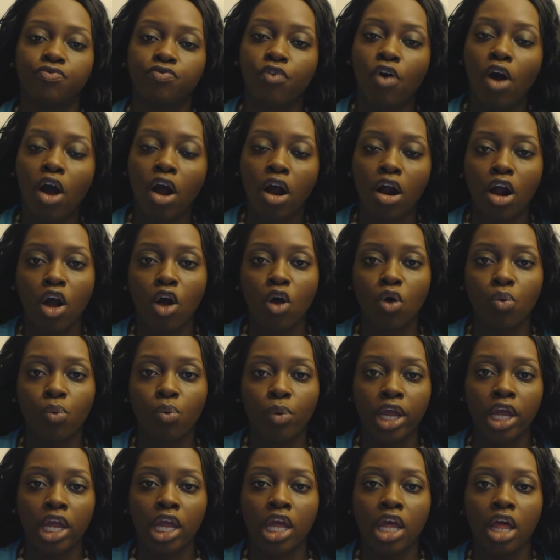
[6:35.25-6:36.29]
far
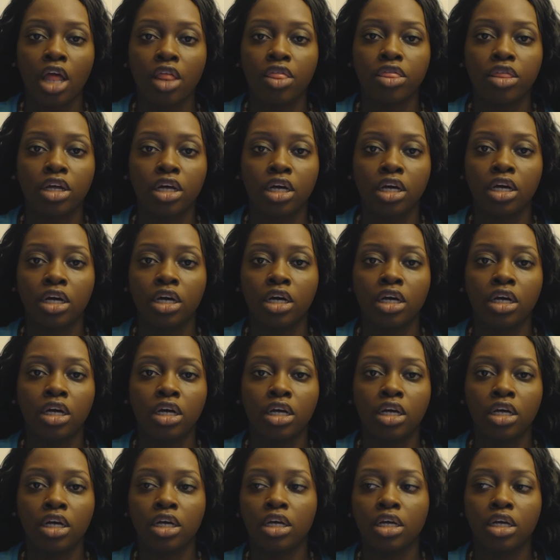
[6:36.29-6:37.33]
outweigh the
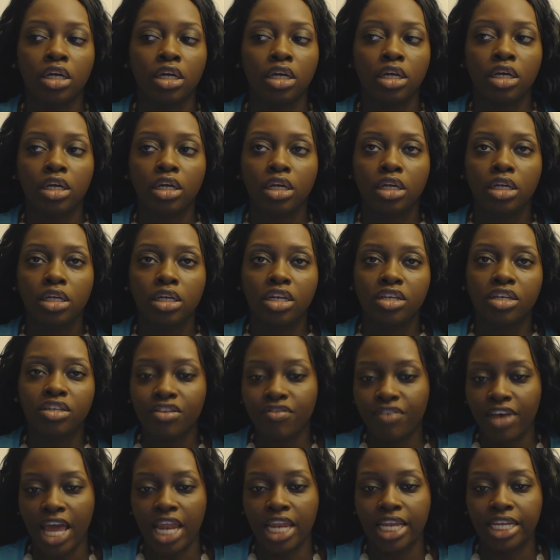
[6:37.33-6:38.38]

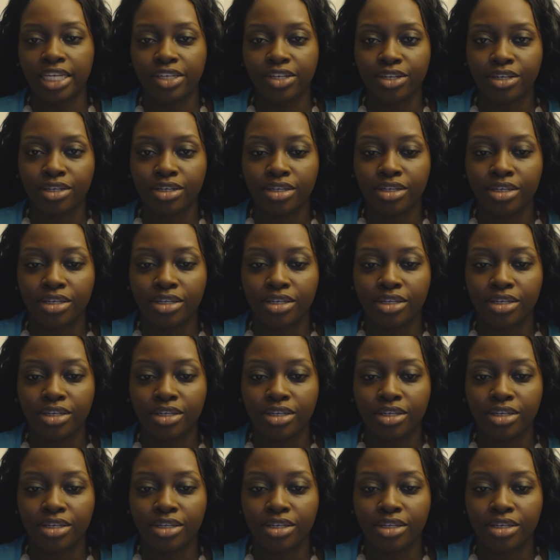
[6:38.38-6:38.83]
disadvantages.